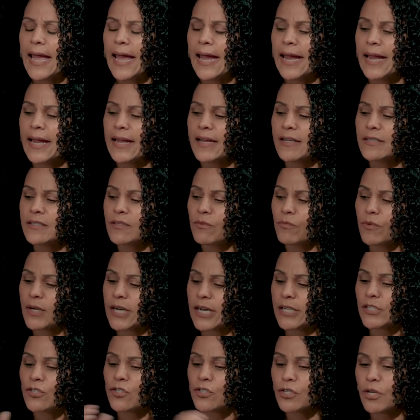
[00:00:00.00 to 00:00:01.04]
And what
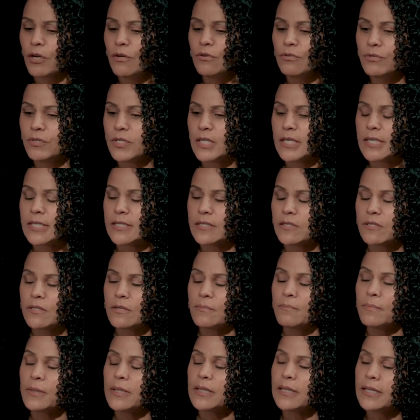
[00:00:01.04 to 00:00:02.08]
I chose is to
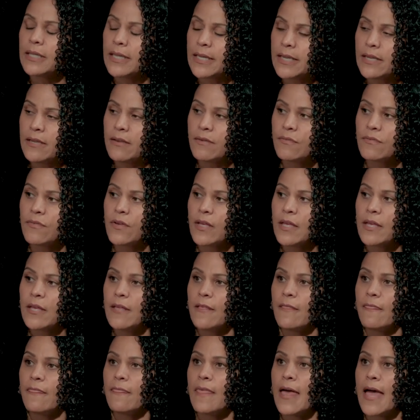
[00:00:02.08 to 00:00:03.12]
believe
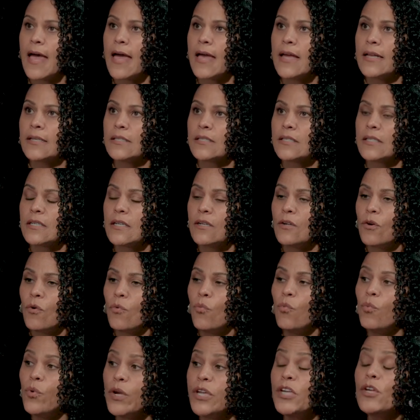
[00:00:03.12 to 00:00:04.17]
that
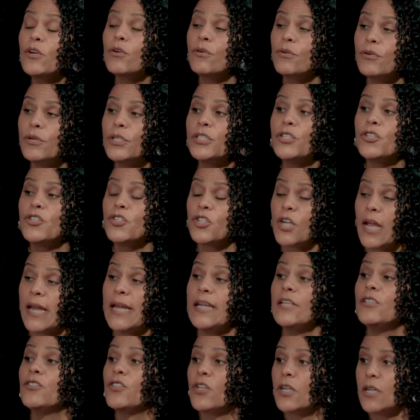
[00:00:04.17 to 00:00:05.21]
we could
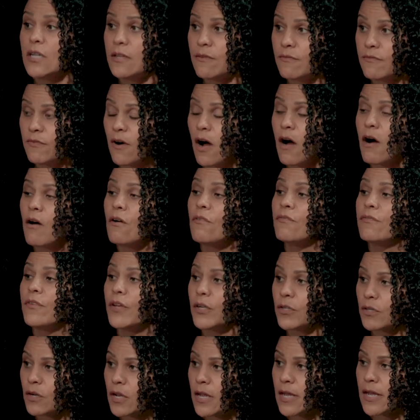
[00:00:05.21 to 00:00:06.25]
change and evolve
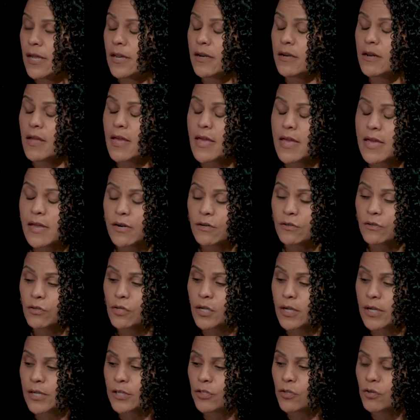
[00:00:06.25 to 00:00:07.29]
and, and,
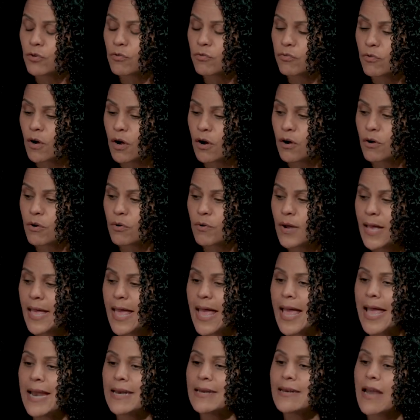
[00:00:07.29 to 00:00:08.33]
and, and grow
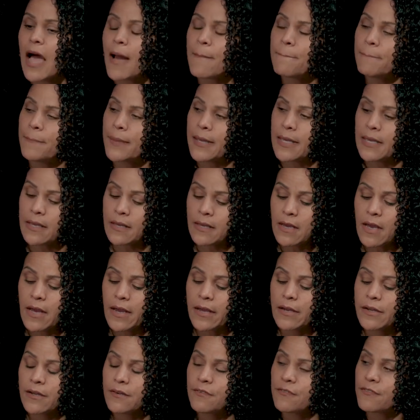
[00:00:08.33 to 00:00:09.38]
and not be
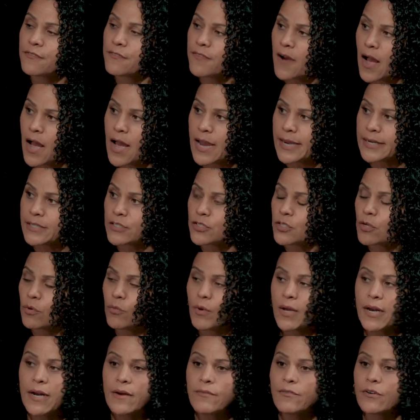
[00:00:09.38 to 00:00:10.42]
confined to
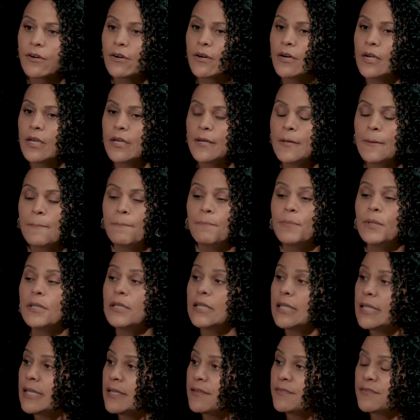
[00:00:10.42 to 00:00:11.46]
whatever
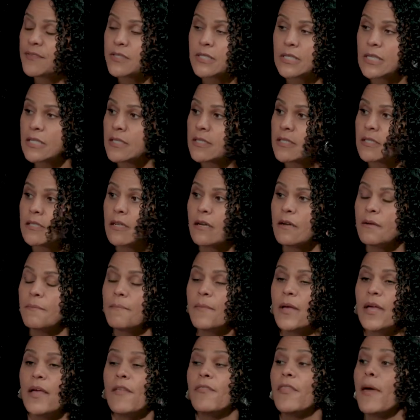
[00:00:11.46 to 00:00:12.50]
belief
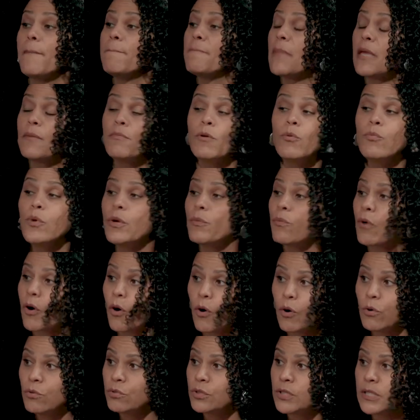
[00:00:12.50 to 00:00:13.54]
system that maybe we were
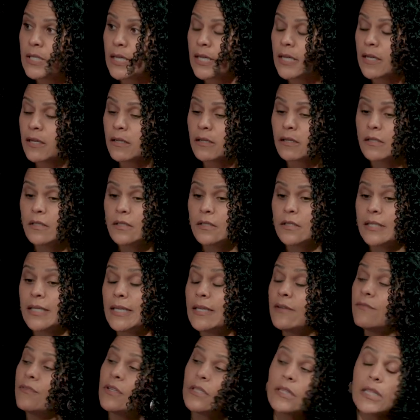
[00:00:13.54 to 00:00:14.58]
holding
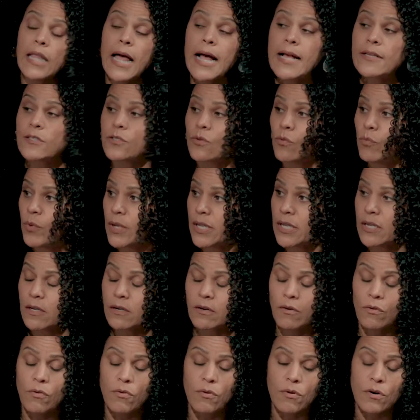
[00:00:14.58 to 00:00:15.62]
even last week
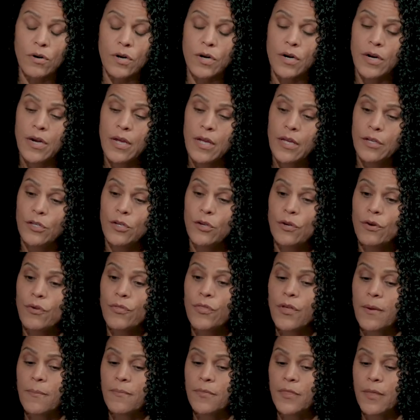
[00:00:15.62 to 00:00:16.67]
or you know
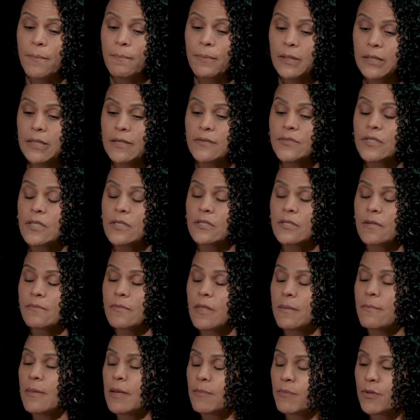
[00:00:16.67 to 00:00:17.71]
the, the belief system
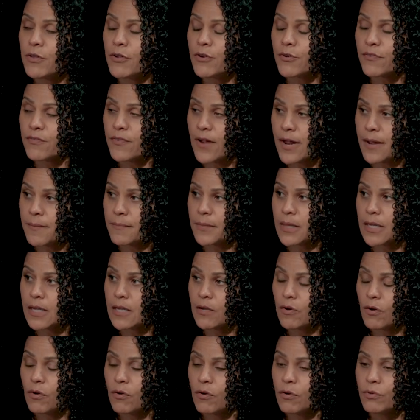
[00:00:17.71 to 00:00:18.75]
that maybe your
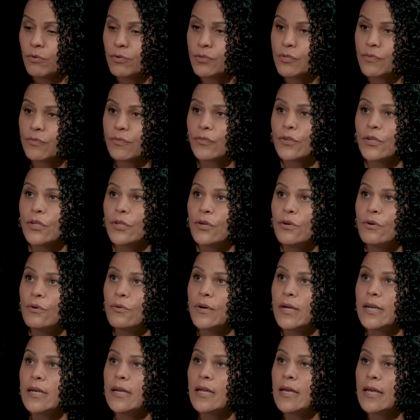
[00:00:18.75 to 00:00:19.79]
family holds for
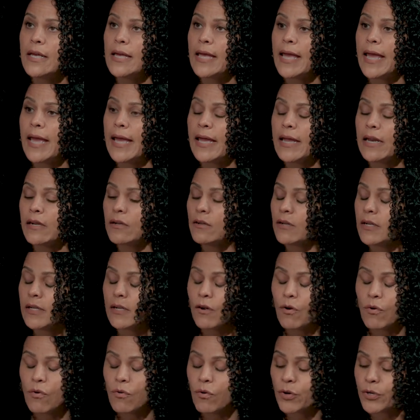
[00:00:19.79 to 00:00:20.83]
you and and
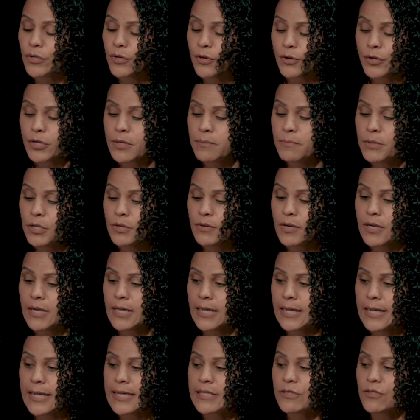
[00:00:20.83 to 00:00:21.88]
or your
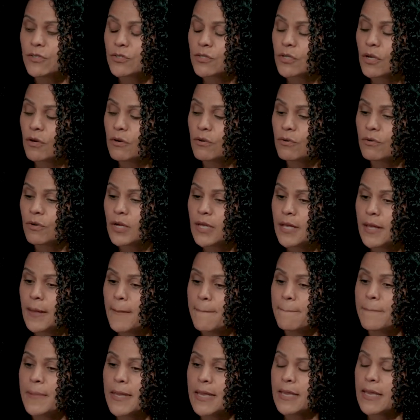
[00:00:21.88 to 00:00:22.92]
community and so
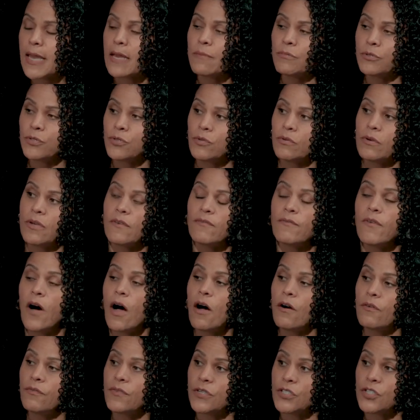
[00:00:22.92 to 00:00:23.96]
being able to
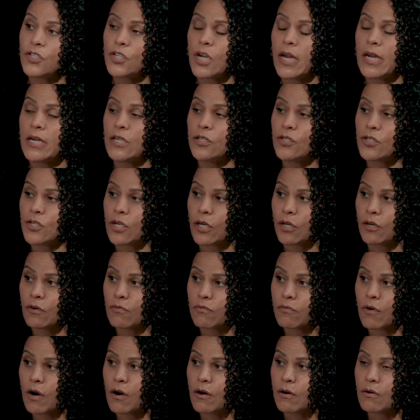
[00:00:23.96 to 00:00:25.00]
evolve and change and
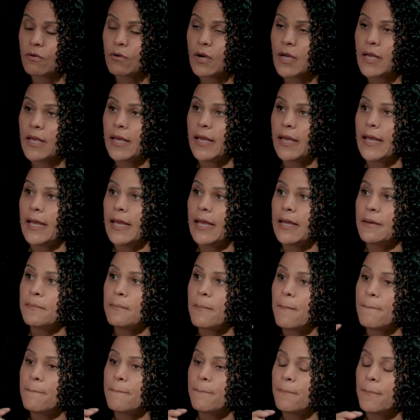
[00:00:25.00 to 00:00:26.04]
grow
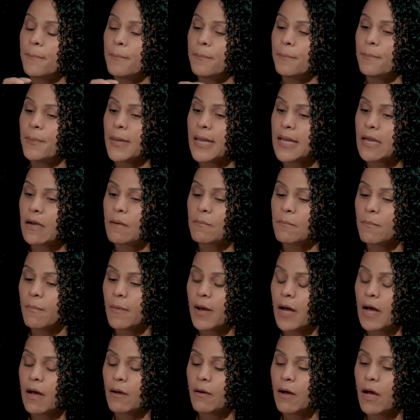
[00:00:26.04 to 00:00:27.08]
and being a,
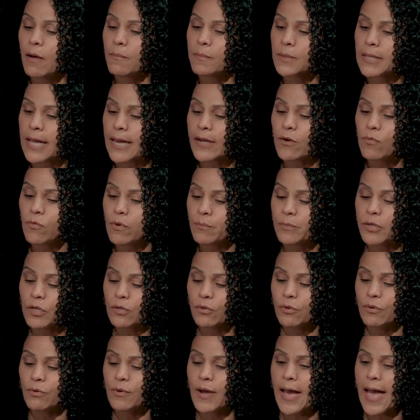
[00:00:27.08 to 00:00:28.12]
a, black woman
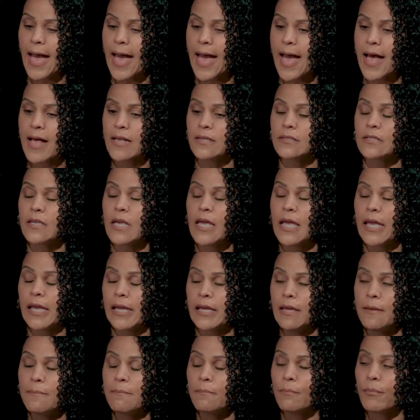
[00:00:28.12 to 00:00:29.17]
who has
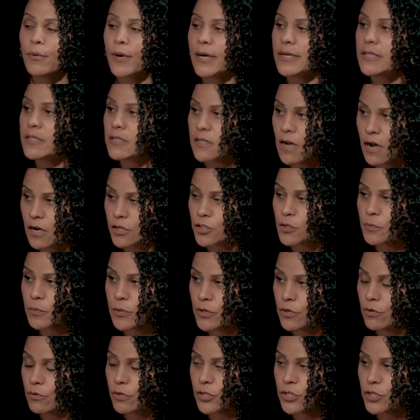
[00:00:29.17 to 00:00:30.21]
embraced
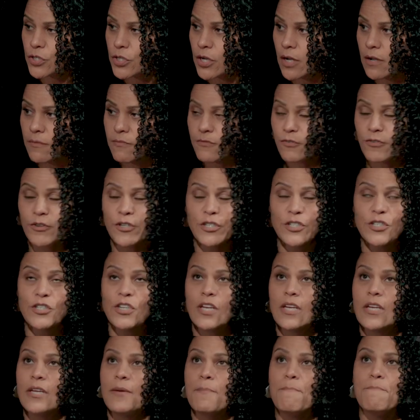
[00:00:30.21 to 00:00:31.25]
entrepreneurship for as
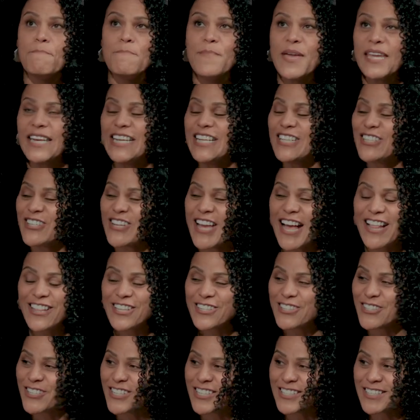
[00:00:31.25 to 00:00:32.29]
many
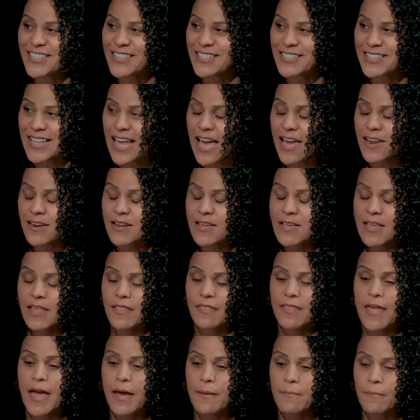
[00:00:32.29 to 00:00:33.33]
challenges as that
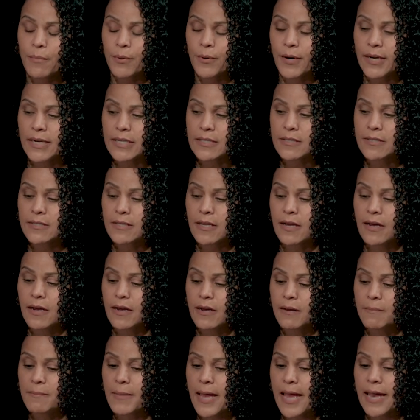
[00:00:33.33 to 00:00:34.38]
that brings,
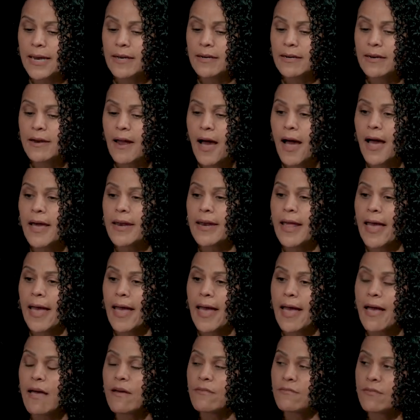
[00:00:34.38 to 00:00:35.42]
um, and not
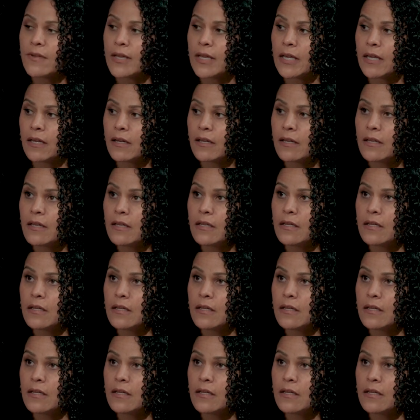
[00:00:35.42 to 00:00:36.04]
having